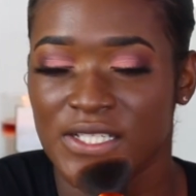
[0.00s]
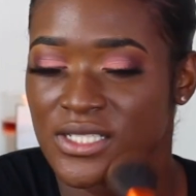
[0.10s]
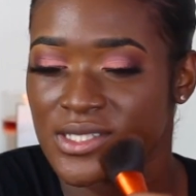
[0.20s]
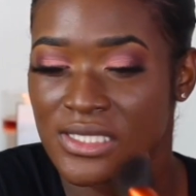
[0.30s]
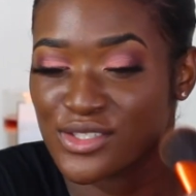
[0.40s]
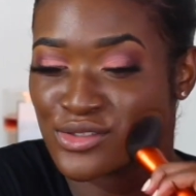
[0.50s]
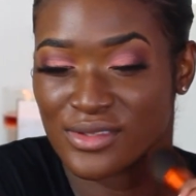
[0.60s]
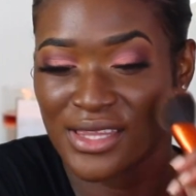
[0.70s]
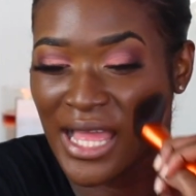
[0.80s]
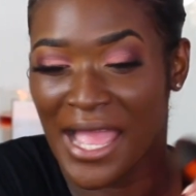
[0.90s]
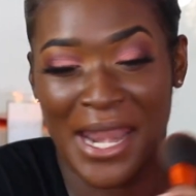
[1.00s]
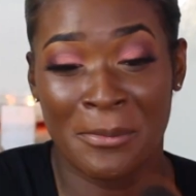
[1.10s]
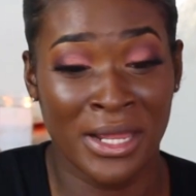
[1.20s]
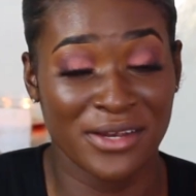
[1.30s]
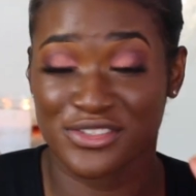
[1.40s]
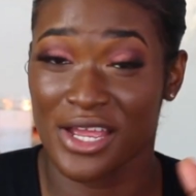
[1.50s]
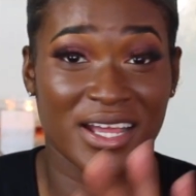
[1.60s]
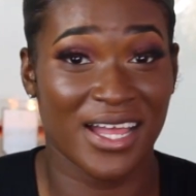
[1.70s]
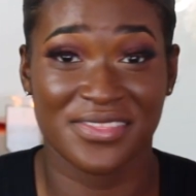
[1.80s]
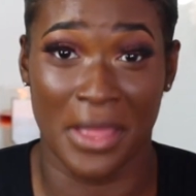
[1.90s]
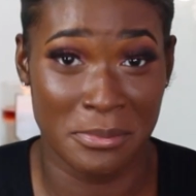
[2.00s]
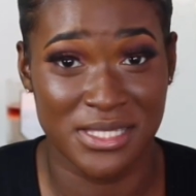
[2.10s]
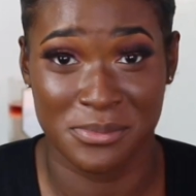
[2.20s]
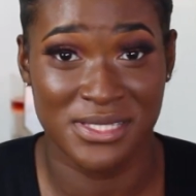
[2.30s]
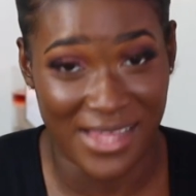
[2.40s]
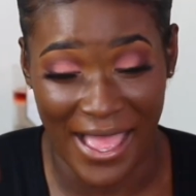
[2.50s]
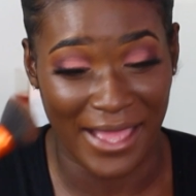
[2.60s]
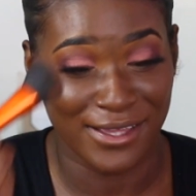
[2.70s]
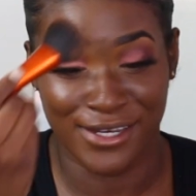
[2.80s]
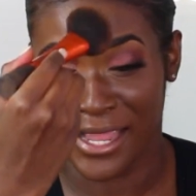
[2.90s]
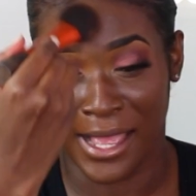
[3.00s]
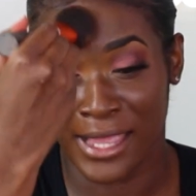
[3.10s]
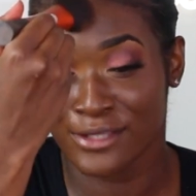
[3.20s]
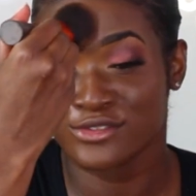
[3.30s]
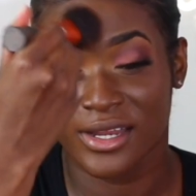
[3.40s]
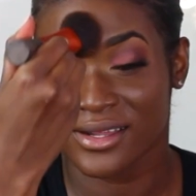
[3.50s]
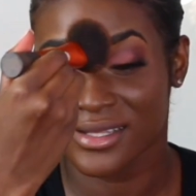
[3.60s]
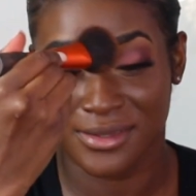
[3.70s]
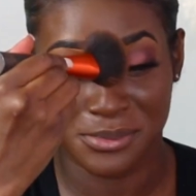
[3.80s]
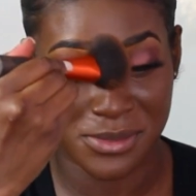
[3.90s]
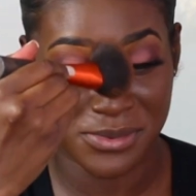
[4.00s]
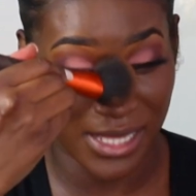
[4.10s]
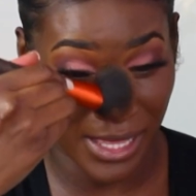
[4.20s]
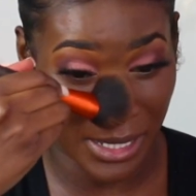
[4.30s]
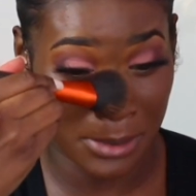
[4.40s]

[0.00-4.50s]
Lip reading: Just like, and I'm not even trying to cut them some slack. Like, I ain't trying to cut them some slack.